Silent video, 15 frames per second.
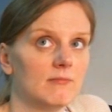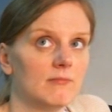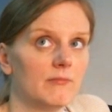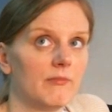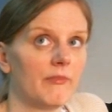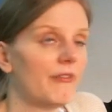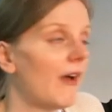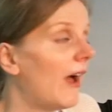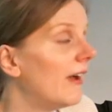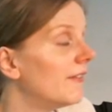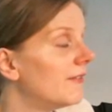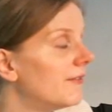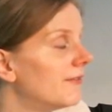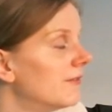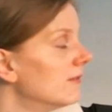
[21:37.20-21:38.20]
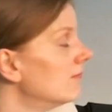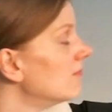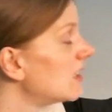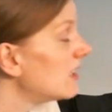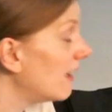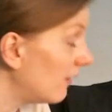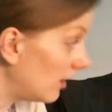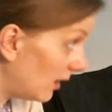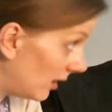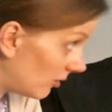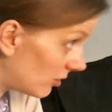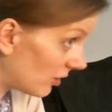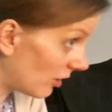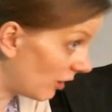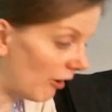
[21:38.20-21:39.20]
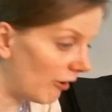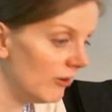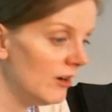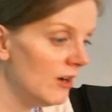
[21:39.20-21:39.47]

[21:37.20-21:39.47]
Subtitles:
5-7 years ago,